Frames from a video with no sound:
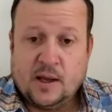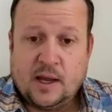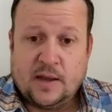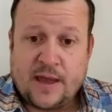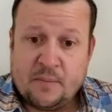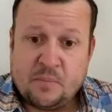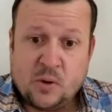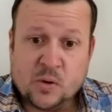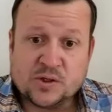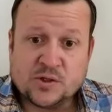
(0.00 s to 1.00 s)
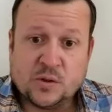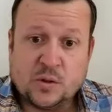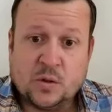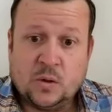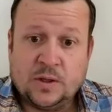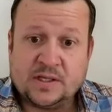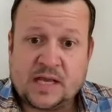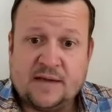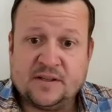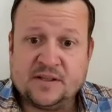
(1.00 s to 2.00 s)
And that poor soul is
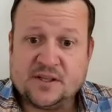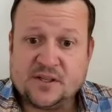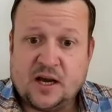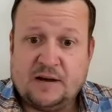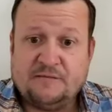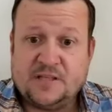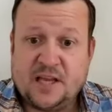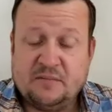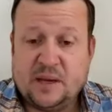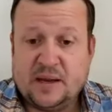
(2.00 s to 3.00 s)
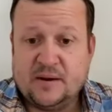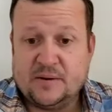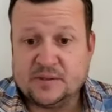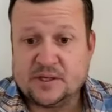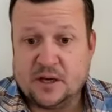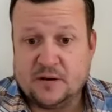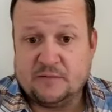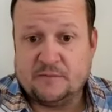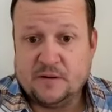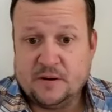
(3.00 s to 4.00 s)
having to stuff 10 pounds
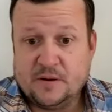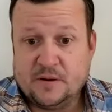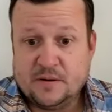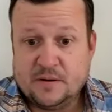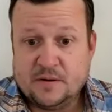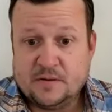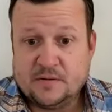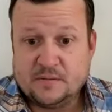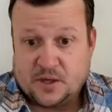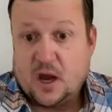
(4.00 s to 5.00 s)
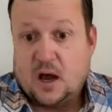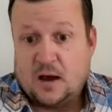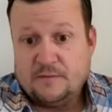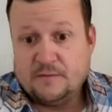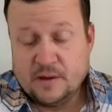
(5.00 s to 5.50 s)
of stuff,